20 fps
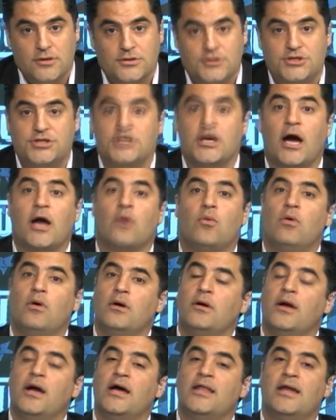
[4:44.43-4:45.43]
Gee, I
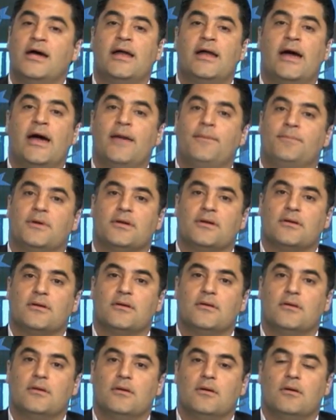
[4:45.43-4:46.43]
wonder how that happened.
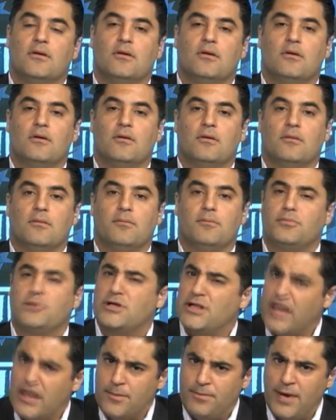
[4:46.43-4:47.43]

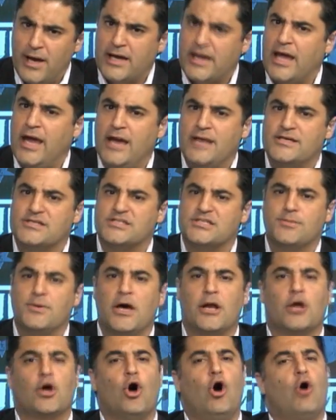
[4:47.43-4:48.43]
Glenn Beck,
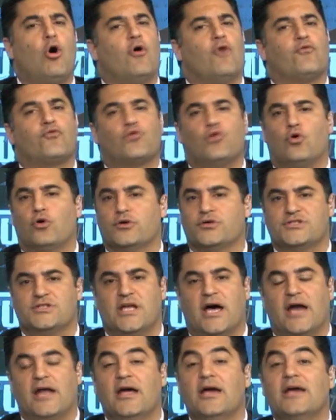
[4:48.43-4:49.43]
anti-Semitic? Oh, of course
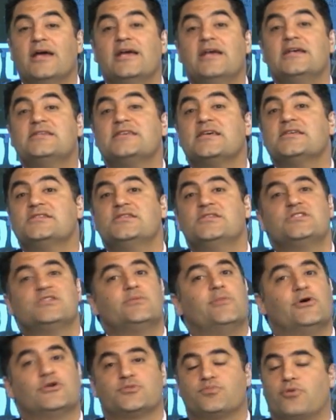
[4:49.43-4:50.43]
not. He says he's the
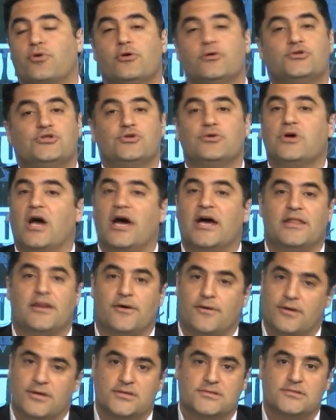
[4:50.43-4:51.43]
most pro-Jew guy
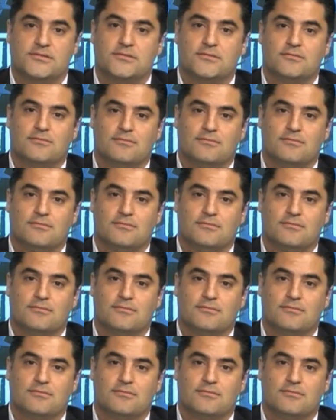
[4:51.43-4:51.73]
there is.